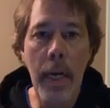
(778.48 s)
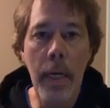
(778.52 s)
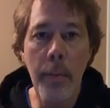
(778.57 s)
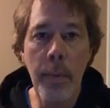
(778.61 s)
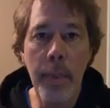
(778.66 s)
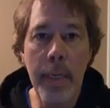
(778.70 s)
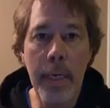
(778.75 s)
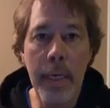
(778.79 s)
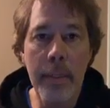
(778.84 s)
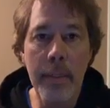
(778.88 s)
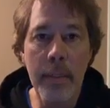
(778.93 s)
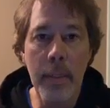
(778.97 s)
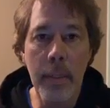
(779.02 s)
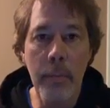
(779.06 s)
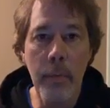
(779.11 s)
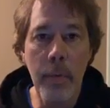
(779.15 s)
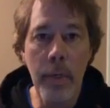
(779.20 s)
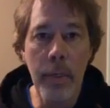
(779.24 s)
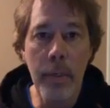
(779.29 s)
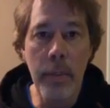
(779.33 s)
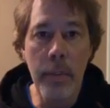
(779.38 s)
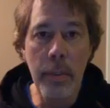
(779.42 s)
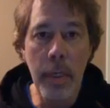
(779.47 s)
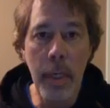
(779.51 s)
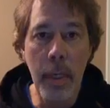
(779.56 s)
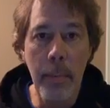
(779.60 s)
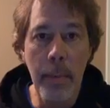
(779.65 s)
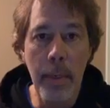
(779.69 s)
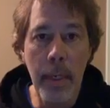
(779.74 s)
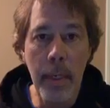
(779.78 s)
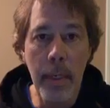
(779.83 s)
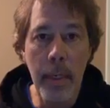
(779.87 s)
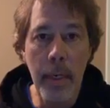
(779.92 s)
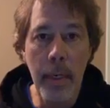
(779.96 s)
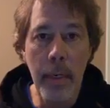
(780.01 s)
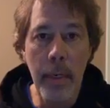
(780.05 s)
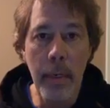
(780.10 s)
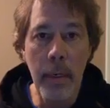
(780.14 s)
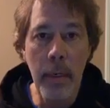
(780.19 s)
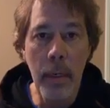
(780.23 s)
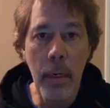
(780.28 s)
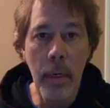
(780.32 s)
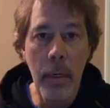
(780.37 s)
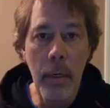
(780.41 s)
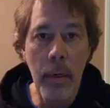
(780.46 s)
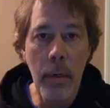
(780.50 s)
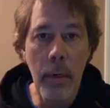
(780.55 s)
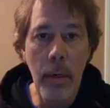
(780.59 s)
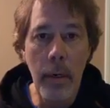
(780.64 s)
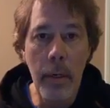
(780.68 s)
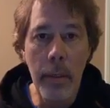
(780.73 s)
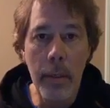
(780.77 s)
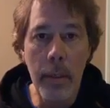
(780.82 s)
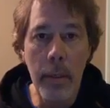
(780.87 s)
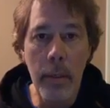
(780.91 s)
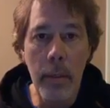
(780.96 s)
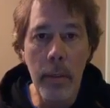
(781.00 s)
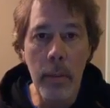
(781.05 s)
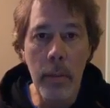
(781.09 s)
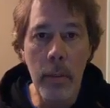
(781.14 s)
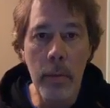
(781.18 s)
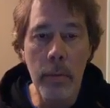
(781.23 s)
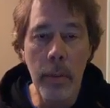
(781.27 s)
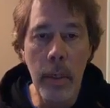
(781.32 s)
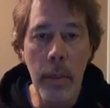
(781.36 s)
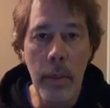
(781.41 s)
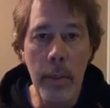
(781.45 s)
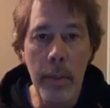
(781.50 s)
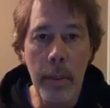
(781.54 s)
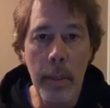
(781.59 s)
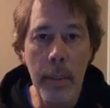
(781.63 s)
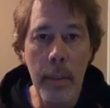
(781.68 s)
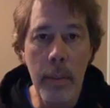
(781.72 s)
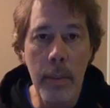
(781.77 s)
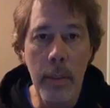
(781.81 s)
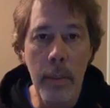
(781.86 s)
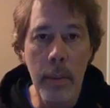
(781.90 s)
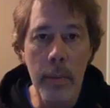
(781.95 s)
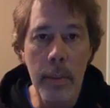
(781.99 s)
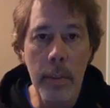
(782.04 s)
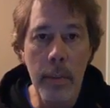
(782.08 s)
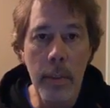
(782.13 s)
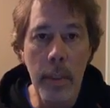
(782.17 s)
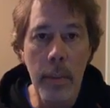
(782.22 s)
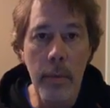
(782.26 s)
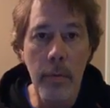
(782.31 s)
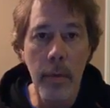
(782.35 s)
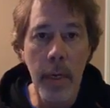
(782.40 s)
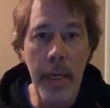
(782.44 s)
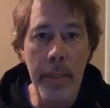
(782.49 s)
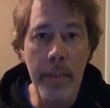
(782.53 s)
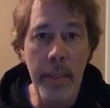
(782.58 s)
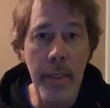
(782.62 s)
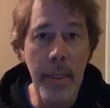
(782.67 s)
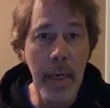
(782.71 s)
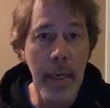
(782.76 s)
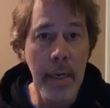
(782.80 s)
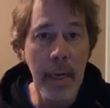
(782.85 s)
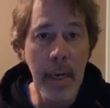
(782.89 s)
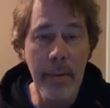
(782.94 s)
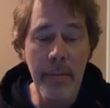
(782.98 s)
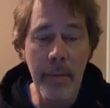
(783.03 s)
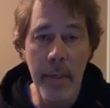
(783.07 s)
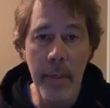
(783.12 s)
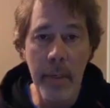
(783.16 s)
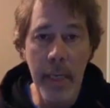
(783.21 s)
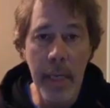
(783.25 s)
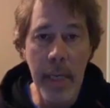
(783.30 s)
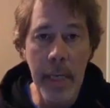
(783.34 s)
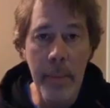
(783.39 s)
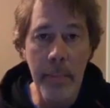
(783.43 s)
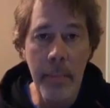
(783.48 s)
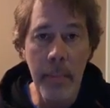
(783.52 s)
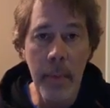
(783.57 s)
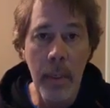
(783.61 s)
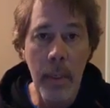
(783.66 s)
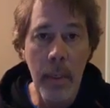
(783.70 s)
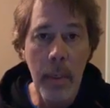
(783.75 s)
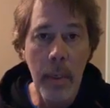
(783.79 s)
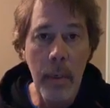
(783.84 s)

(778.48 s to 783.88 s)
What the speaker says: We got some winners coming in here. Heart of Gold is correct. You got to have the name.